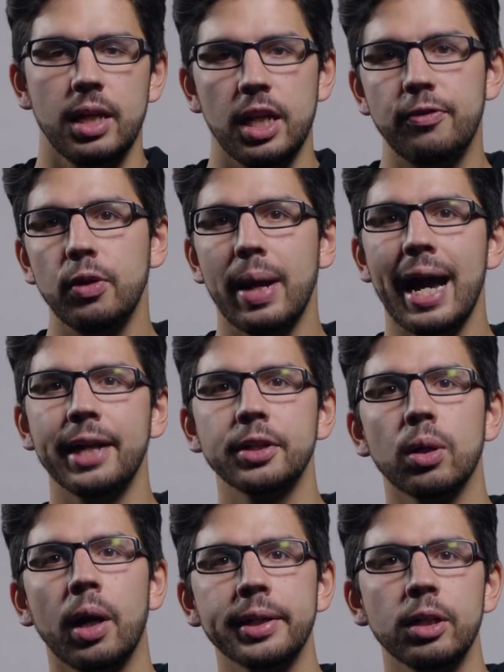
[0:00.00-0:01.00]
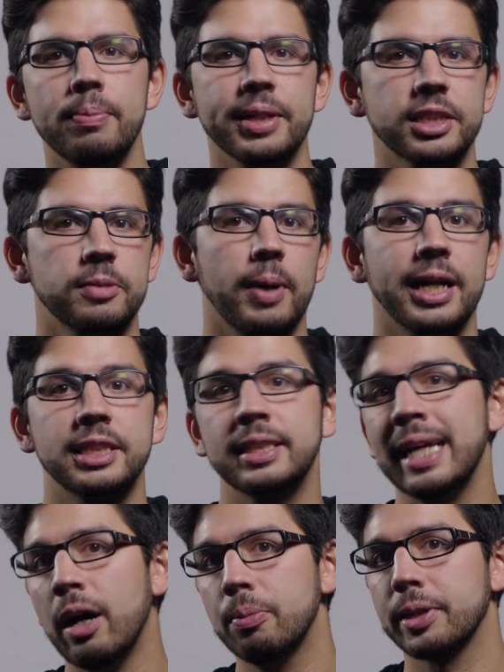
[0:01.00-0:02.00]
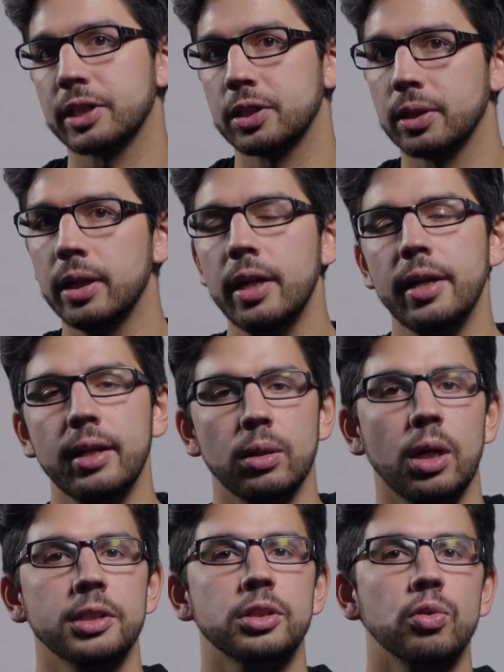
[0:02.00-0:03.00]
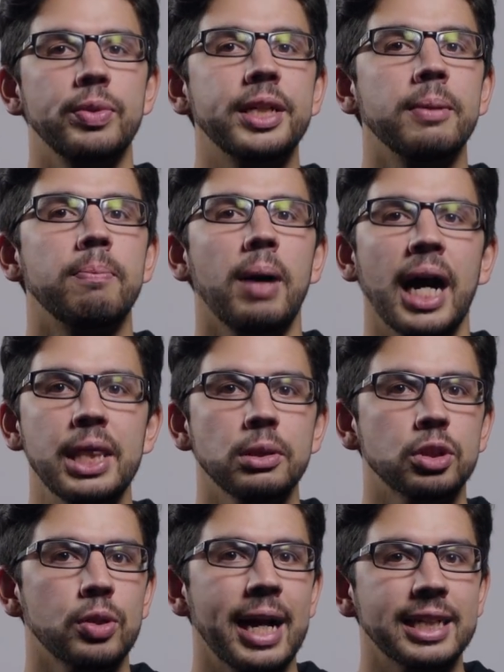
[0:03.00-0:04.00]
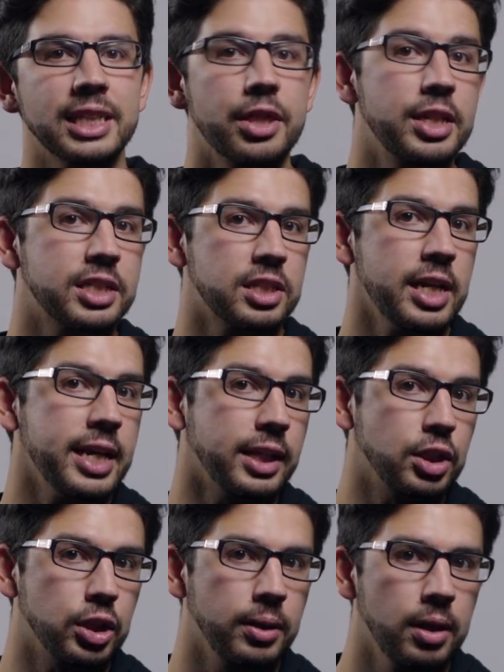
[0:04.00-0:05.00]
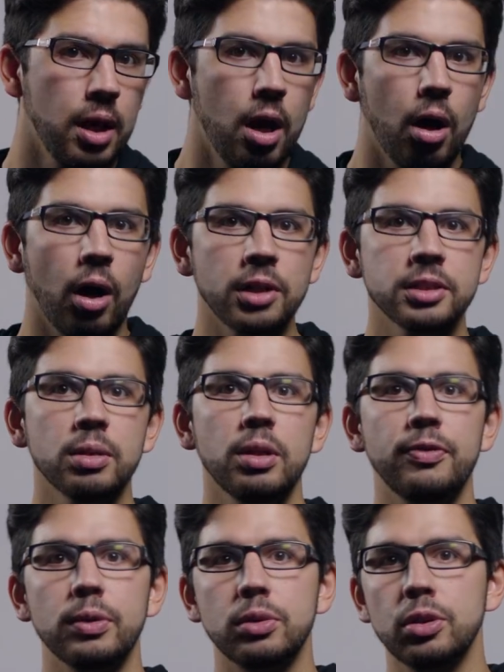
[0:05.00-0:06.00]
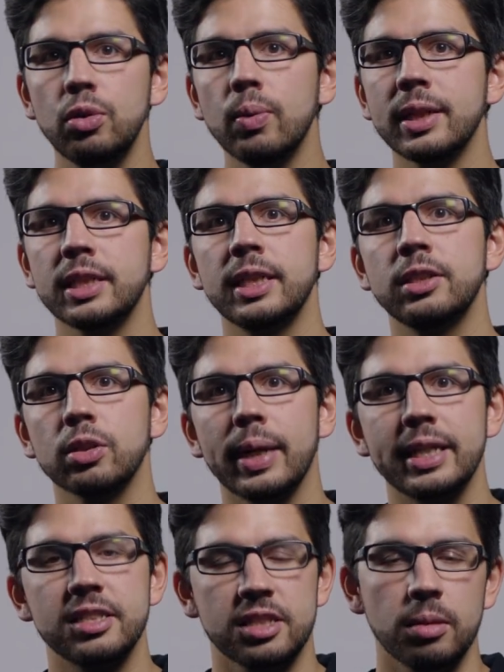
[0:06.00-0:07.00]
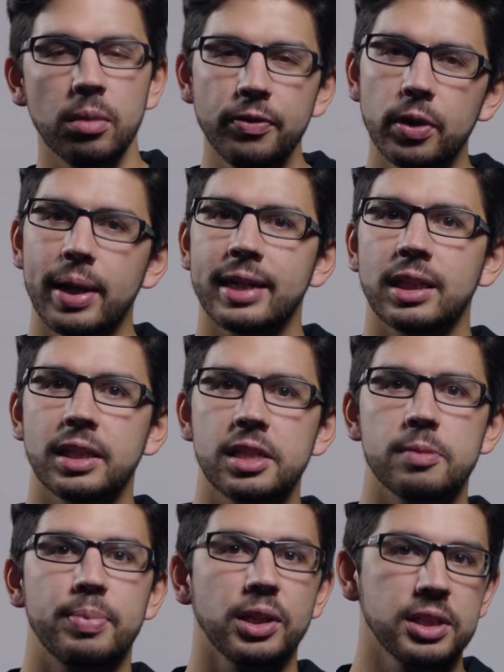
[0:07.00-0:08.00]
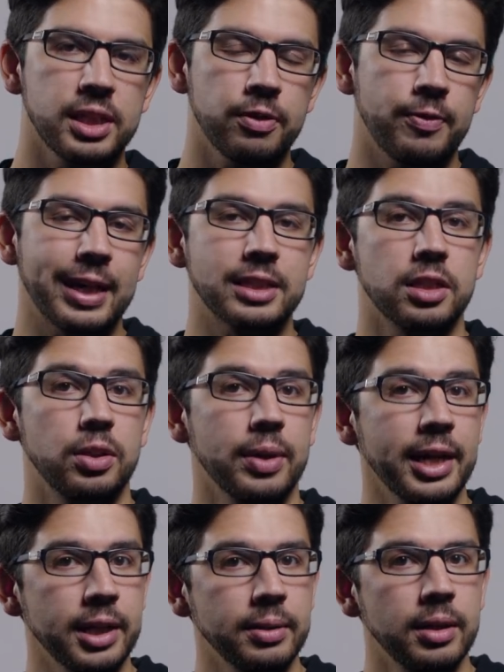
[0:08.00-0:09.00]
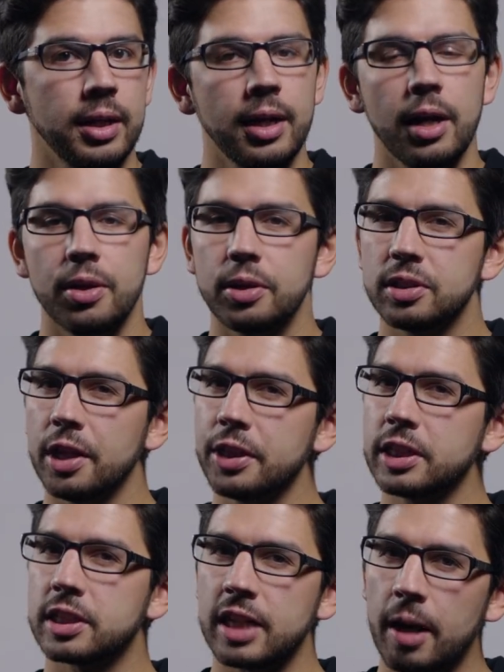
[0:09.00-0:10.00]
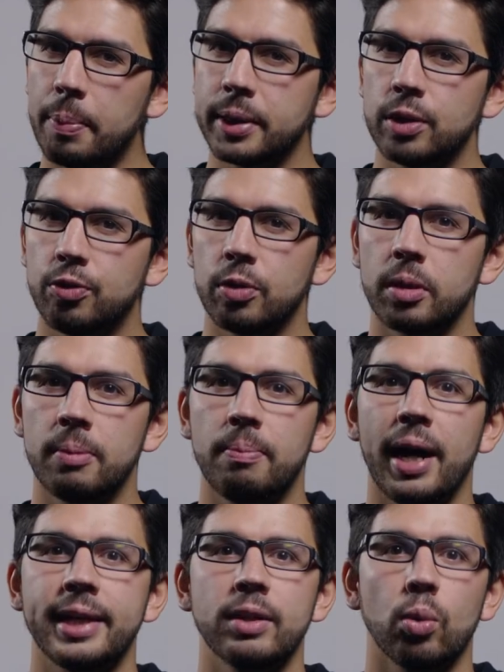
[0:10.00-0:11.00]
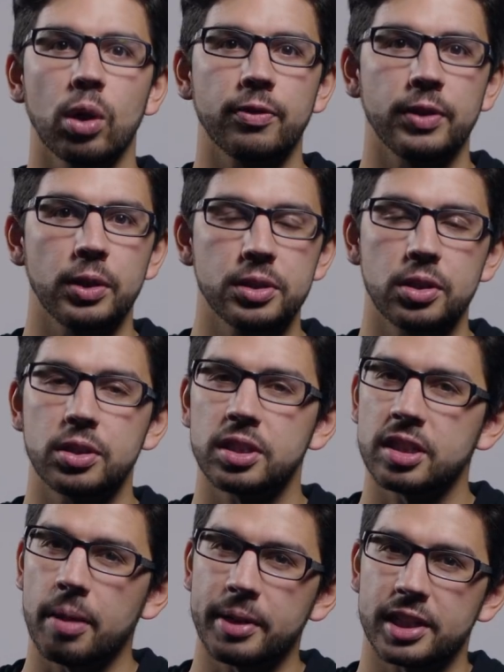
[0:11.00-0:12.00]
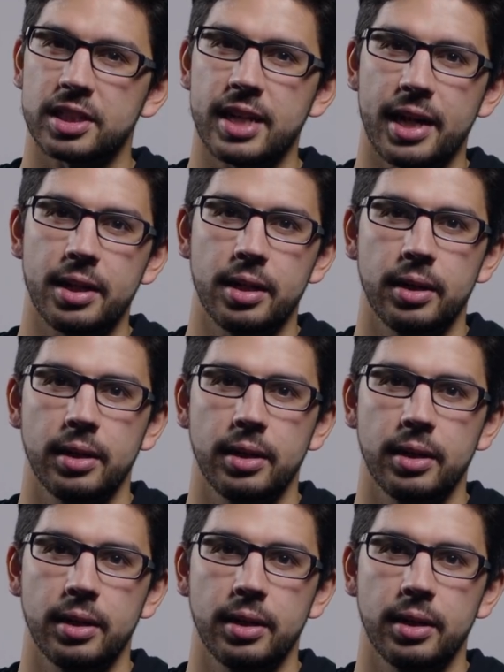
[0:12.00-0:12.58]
If you had your audio mixed by a sound mixer, you'll also recombine those tracks at this stage. Also, if you do want to integrate some of your NLE's built-in effects in your edit, there's nothing stopping you from combining workflows to some extent.